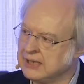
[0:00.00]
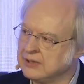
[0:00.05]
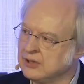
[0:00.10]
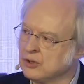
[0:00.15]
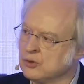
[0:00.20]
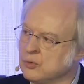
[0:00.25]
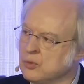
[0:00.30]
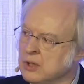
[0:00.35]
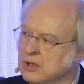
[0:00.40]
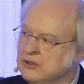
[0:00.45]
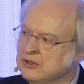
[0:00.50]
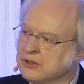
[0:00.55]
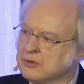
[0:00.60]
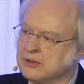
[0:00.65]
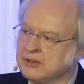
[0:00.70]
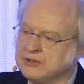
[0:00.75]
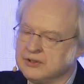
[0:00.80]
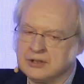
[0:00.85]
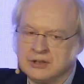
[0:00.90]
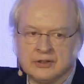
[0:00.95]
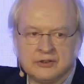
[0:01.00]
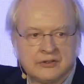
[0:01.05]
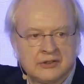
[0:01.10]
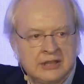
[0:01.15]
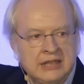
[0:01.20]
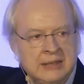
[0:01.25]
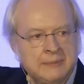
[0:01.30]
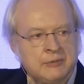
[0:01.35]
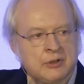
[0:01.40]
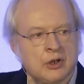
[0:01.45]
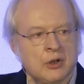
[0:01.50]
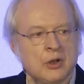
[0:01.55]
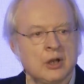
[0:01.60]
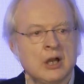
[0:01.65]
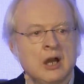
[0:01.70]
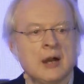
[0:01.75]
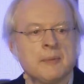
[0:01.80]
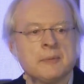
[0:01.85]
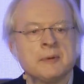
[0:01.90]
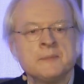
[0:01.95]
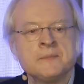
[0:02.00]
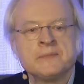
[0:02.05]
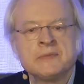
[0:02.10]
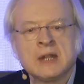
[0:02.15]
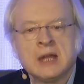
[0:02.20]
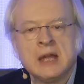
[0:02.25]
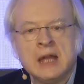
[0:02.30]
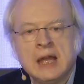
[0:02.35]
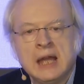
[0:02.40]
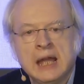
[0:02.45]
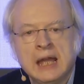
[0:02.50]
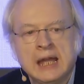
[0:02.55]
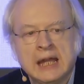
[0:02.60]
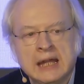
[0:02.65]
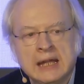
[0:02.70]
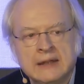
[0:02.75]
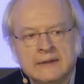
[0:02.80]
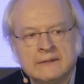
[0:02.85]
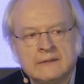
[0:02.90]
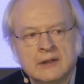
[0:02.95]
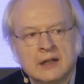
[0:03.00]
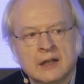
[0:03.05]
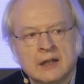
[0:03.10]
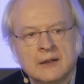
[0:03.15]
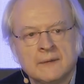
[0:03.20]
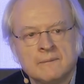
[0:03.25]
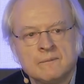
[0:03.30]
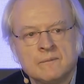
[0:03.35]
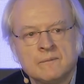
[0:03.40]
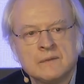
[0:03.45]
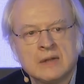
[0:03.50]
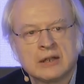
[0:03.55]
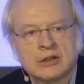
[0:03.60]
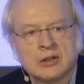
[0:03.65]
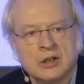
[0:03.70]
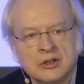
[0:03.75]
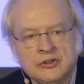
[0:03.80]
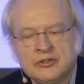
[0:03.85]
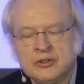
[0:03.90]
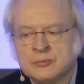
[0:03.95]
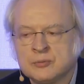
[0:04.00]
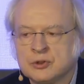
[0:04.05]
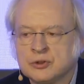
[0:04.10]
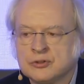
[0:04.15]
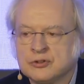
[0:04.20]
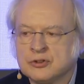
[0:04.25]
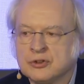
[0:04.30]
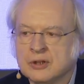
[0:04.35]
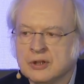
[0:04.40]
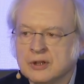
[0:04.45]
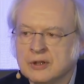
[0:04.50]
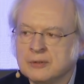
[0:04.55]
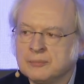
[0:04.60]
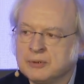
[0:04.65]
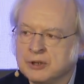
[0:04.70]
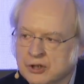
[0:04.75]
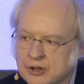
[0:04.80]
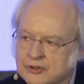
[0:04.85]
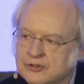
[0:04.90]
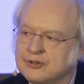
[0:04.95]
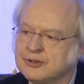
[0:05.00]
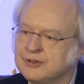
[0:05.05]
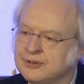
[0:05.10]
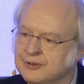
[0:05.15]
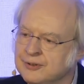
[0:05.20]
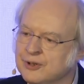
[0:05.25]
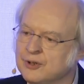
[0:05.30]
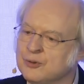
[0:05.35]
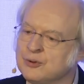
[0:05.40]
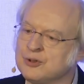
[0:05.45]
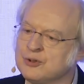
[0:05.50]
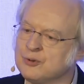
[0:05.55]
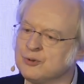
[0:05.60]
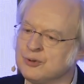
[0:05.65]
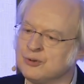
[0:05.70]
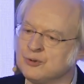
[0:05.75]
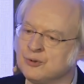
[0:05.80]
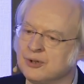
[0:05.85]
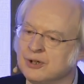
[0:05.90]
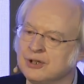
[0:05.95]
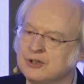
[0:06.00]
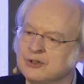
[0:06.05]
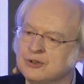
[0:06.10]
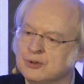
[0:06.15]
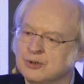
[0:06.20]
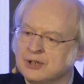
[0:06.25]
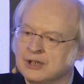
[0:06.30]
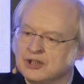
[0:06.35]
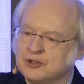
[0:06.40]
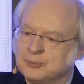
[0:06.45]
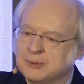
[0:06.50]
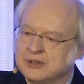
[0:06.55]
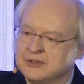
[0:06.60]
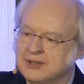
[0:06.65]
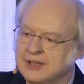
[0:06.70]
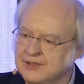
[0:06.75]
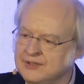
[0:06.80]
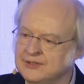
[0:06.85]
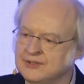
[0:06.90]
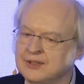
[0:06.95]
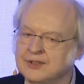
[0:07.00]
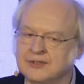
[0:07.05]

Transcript: the quality criteria keep going up, and customers, because your expectations are